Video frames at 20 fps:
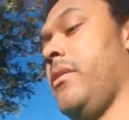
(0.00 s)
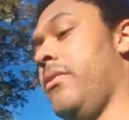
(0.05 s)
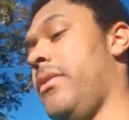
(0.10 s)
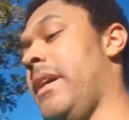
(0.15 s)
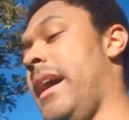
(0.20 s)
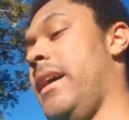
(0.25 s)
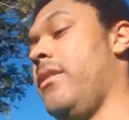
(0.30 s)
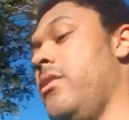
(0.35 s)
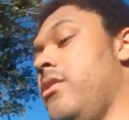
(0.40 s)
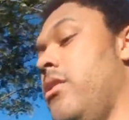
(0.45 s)

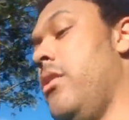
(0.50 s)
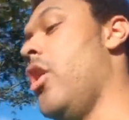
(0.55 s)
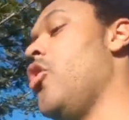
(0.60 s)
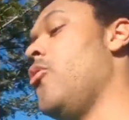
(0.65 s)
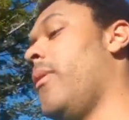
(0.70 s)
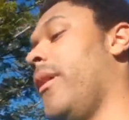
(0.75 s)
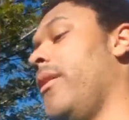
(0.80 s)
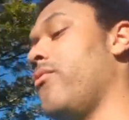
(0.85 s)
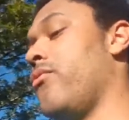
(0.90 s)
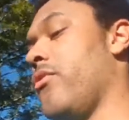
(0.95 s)
that no
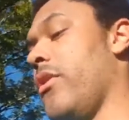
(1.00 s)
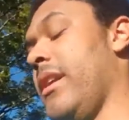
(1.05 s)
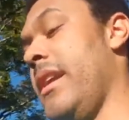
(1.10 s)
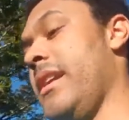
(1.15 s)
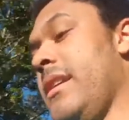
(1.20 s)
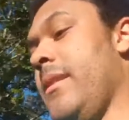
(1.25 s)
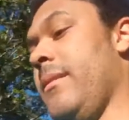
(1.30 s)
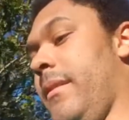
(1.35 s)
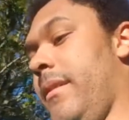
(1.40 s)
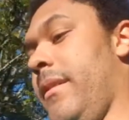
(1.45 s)
one
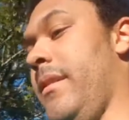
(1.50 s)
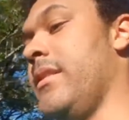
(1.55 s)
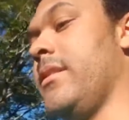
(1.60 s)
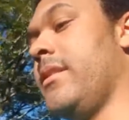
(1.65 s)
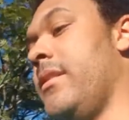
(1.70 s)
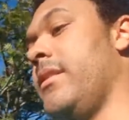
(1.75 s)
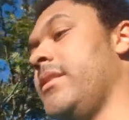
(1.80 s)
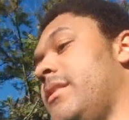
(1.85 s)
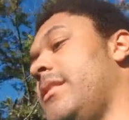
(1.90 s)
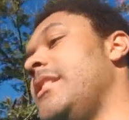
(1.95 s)
really
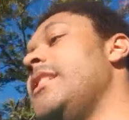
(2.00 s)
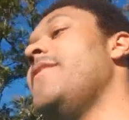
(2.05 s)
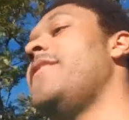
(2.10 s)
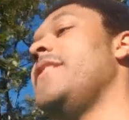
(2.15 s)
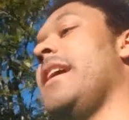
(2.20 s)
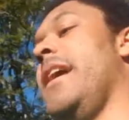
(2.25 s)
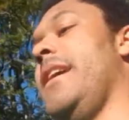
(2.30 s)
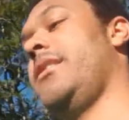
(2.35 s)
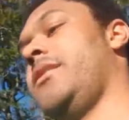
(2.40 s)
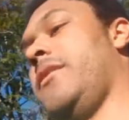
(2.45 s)

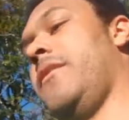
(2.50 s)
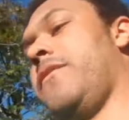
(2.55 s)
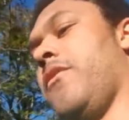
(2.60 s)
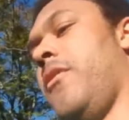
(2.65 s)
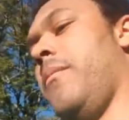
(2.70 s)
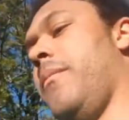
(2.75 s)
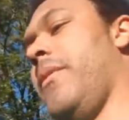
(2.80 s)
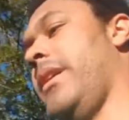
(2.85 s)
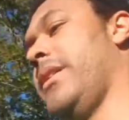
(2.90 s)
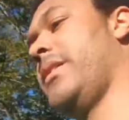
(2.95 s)
deviated
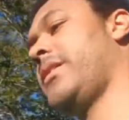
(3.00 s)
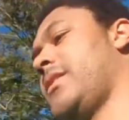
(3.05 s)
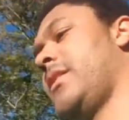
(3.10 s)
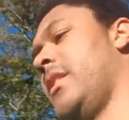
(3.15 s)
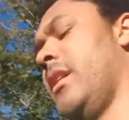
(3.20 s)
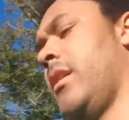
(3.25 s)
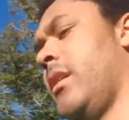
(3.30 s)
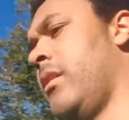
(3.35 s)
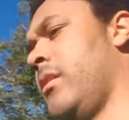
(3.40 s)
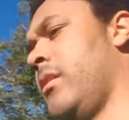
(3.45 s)
from this.